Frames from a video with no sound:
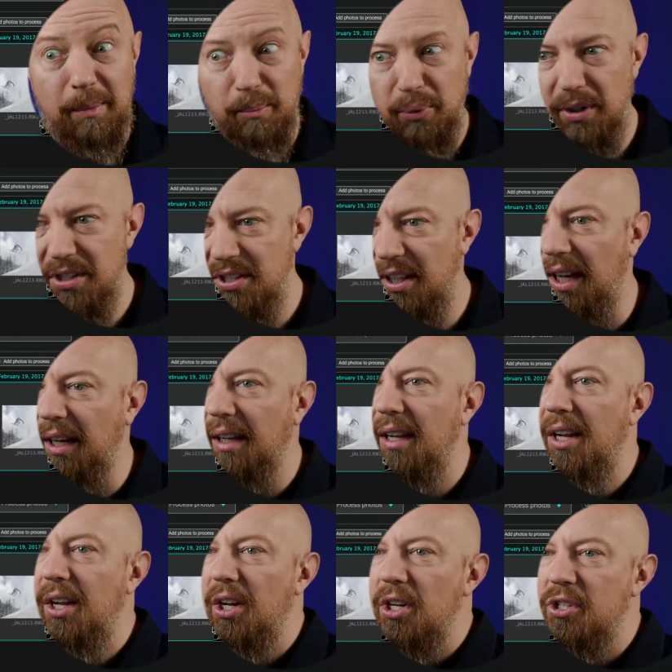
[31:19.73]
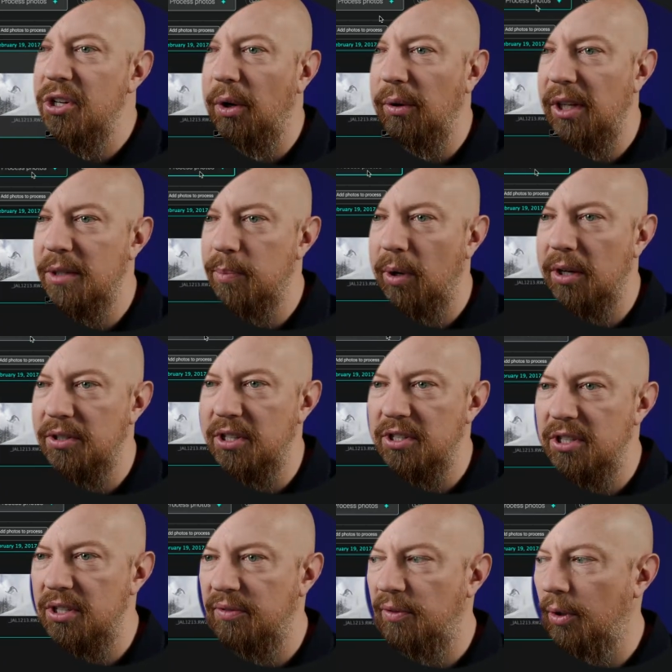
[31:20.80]
Pretty slick. So let's process
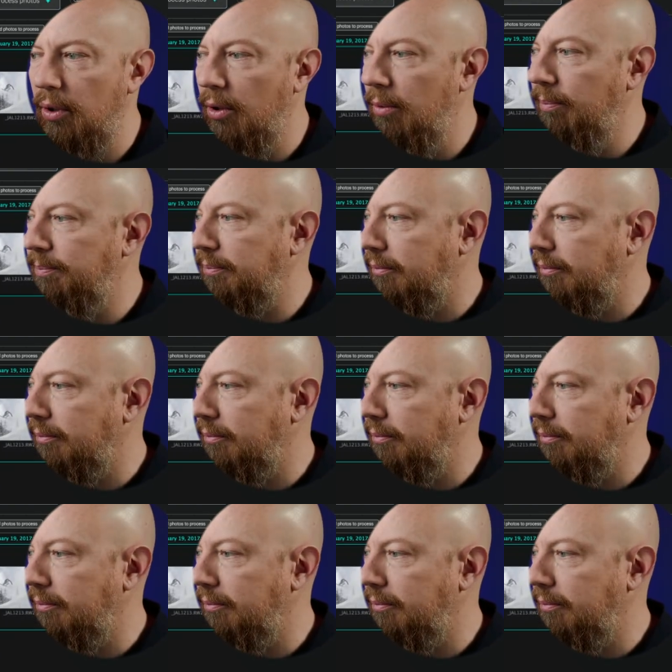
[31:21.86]
this photo.